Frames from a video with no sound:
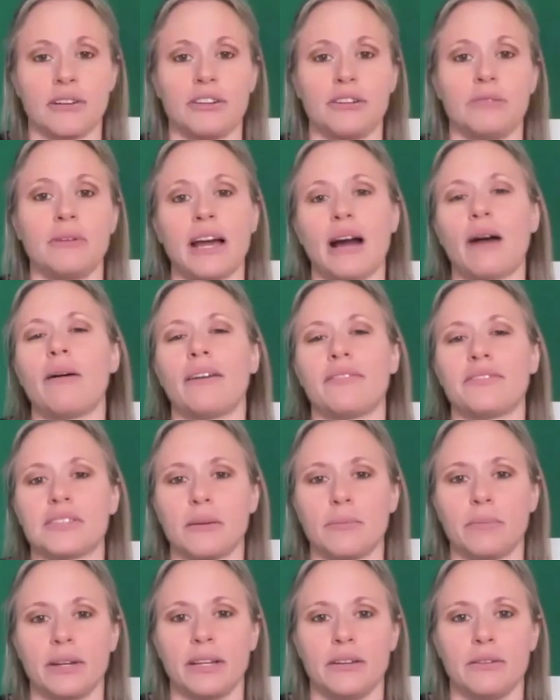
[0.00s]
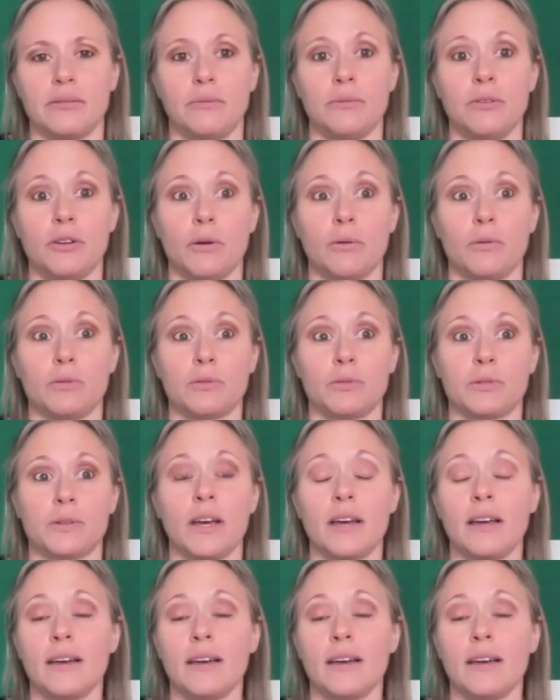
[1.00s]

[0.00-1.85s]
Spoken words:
you now have somebody who knows